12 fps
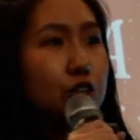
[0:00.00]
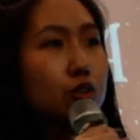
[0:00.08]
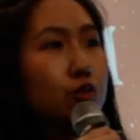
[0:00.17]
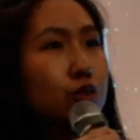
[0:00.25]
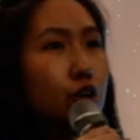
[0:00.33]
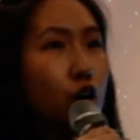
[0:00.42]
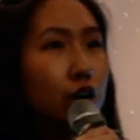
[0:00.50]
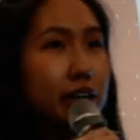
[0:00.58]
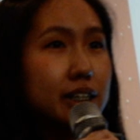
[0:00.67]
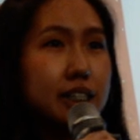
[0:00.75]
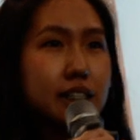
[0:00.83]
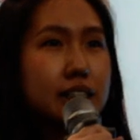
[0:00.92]
to
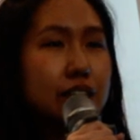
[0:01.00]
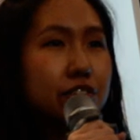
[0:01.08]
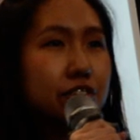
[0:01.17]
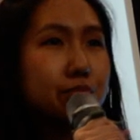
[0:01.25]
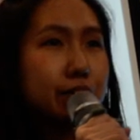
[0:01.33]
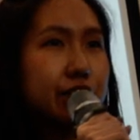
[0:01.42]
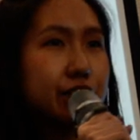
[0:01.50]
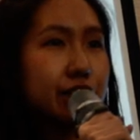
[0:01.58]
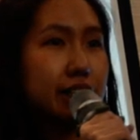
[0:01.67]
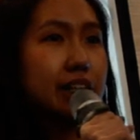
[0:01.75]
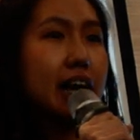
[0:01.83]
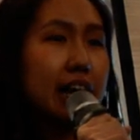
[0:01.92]
coerce
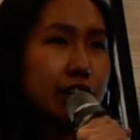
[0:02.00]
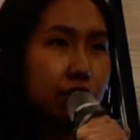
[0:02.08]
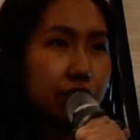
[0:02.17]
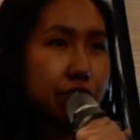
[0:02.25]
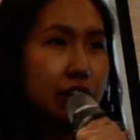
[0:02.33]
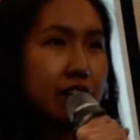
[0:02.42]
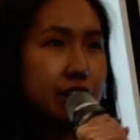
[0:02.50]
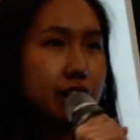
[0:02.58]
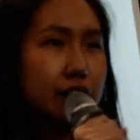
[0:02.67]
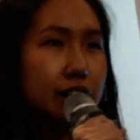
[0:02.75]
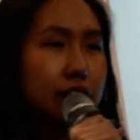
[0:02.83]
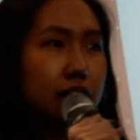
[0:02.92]
information and
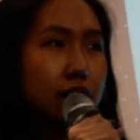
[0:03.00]
confession.